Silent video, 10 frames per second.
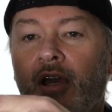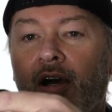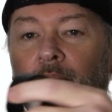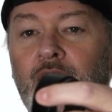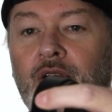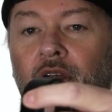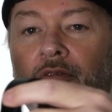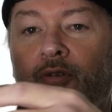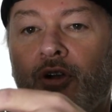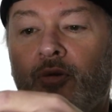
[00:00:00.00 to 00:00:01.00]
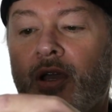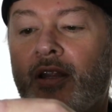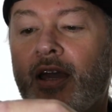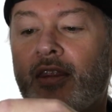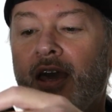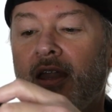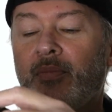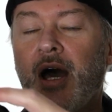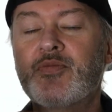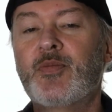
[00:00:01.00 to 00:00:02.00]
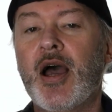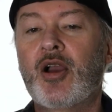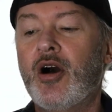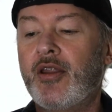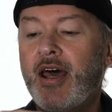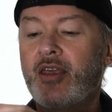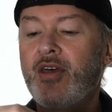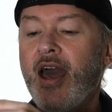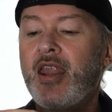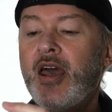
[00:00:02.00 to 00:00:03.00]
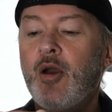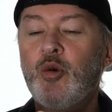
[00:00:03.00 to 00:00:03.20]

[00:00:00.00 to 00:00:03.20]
I'll pull it off real quick like that. It pops back on like that